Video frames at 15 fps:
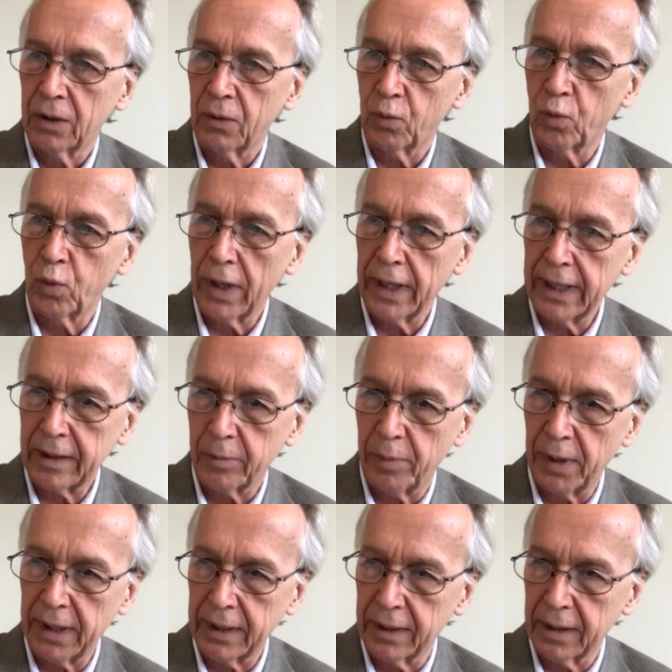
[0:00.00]
right,
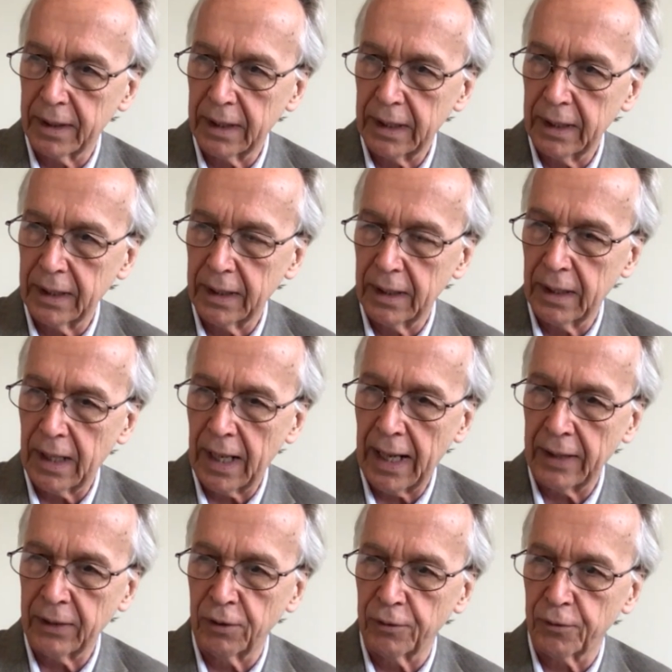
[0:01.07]
but
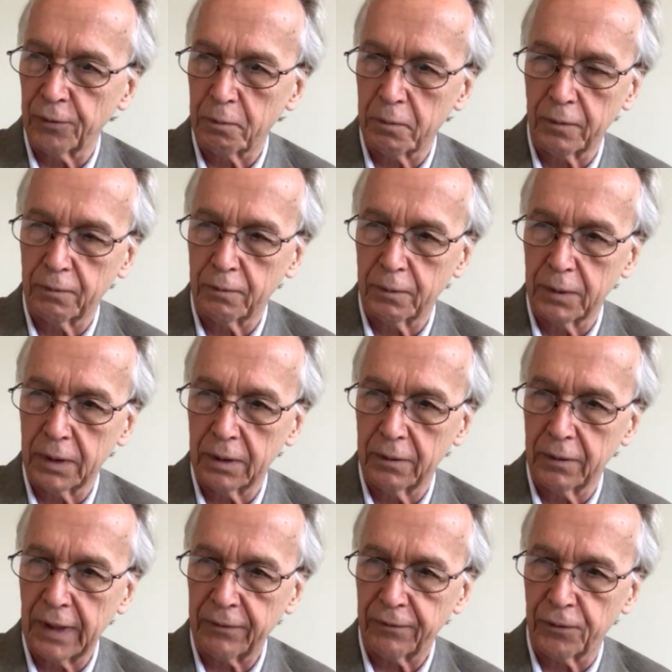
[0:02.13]
on
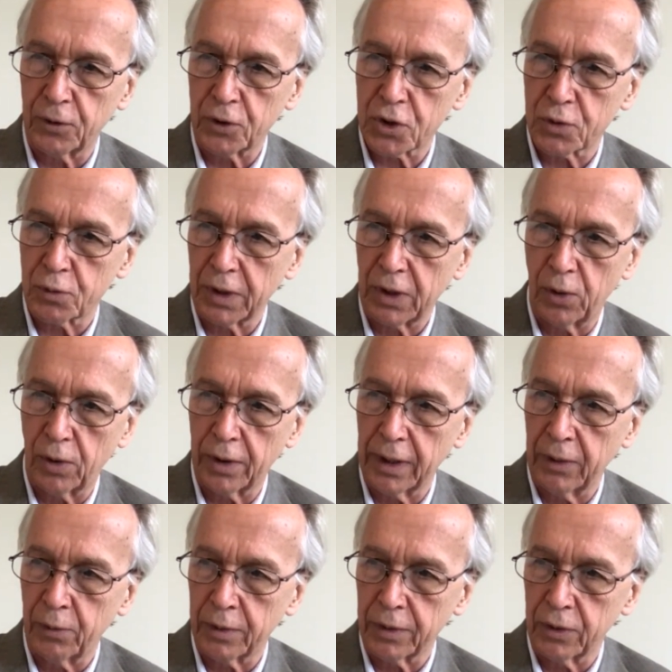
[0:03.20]
that first
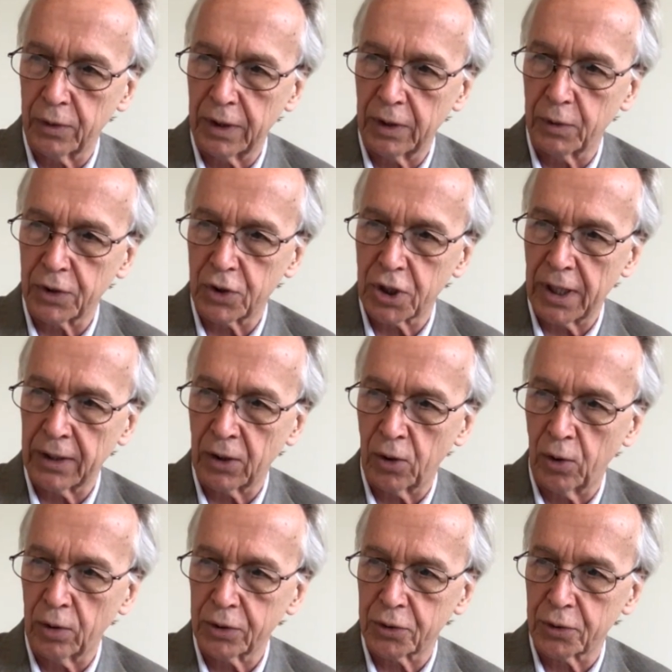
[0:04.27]
recording you did with John
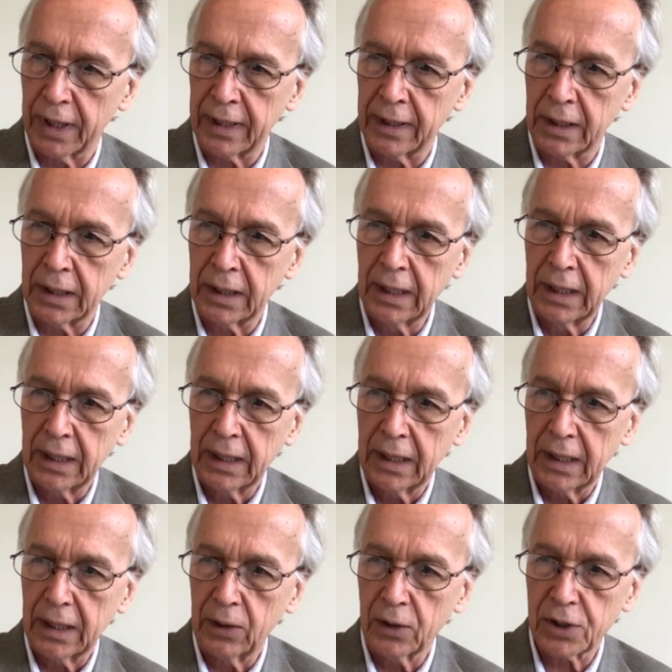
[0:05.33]
Coltrane,
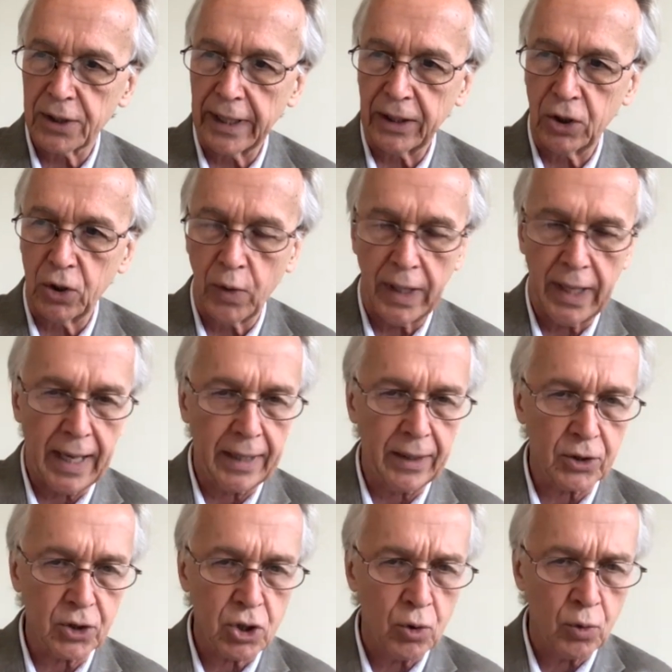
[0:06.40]
it looks like you had a
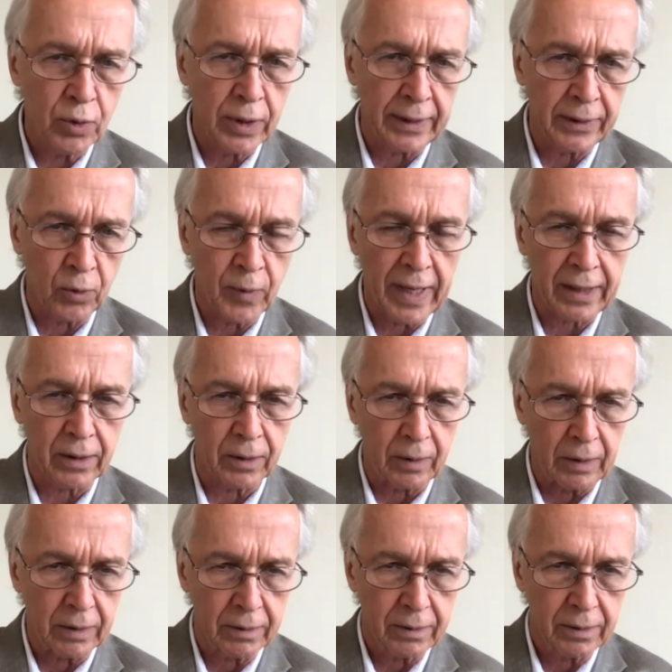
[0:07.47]
tune on the record.